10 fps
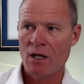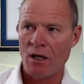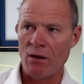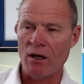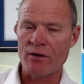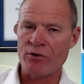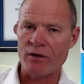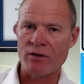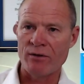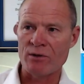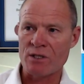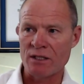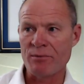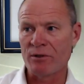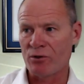A lot of truck drivers
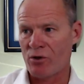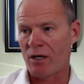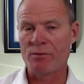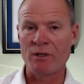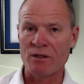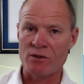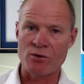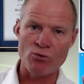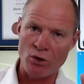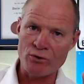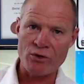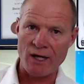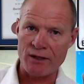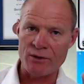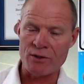sleep in their trucks because they're road
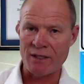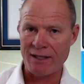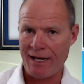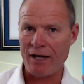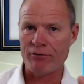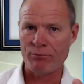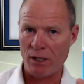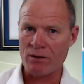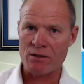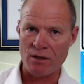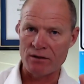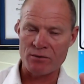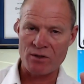tractors and they have bunks on them.